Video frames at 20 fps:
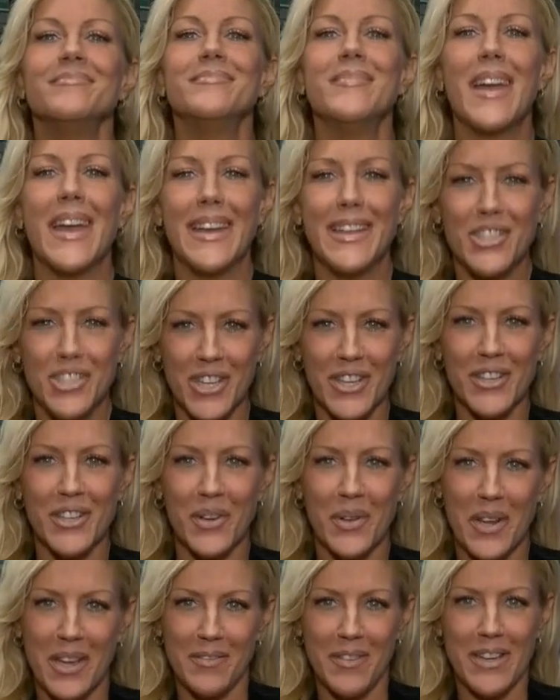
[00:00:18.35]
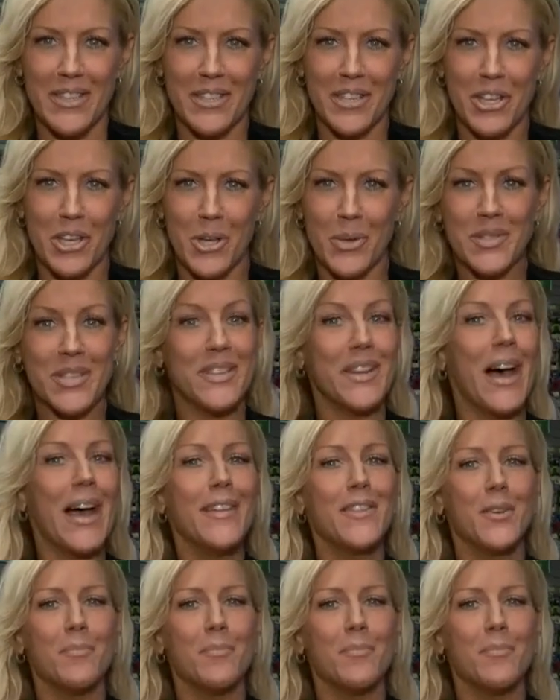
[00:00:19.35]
Hey, Jen, good evening to you. Tonight,